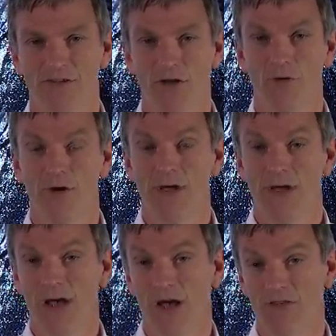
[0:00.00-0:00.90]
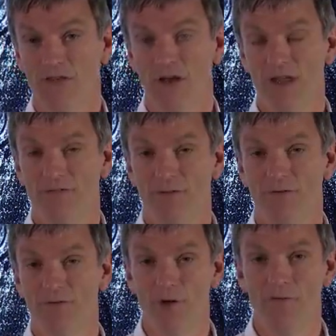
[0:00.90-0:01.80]
So certainly for
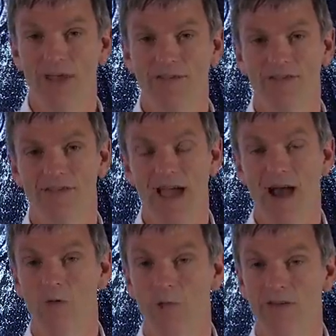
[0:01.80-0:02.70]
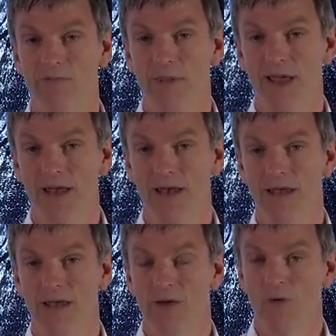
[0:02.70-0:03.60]
a few races now, we
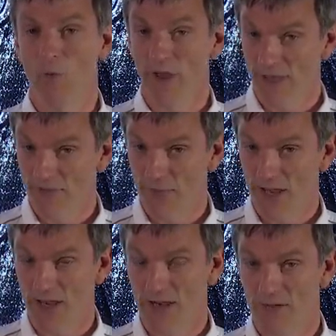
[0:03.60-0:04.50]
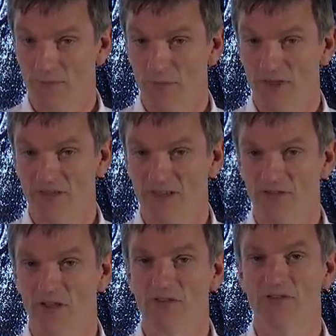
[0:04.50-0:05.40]
have been missing
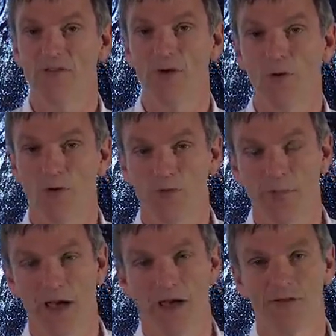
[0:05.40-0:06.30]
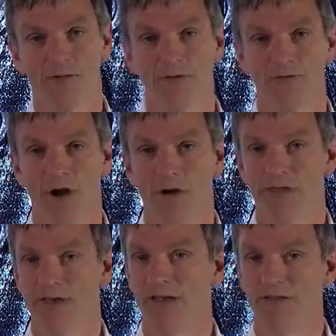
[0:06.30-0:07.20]
just a few horsepower to a
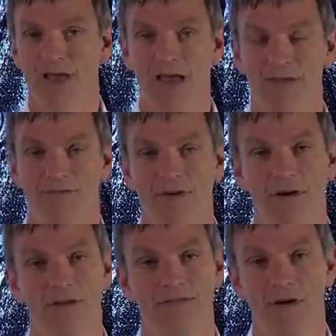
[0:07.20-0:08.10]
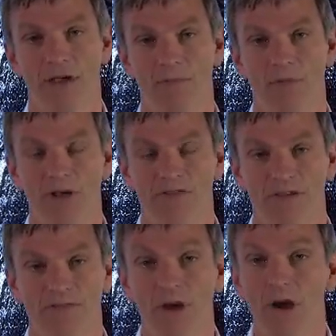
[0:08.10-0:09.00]
Ferrari that has had a very, very
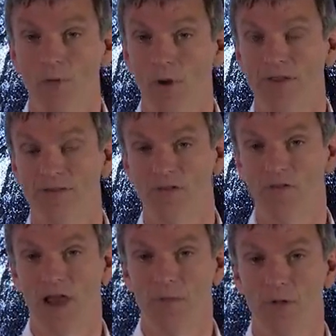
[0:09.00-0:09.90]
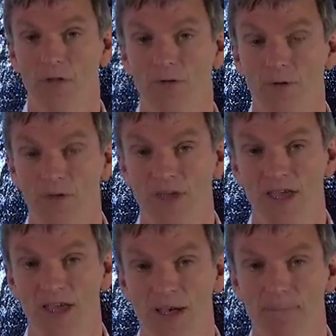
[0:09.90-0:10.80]
impressive rate of development through the
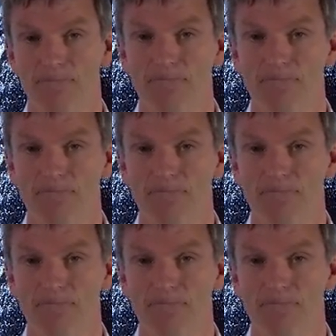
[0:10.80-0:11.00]
year.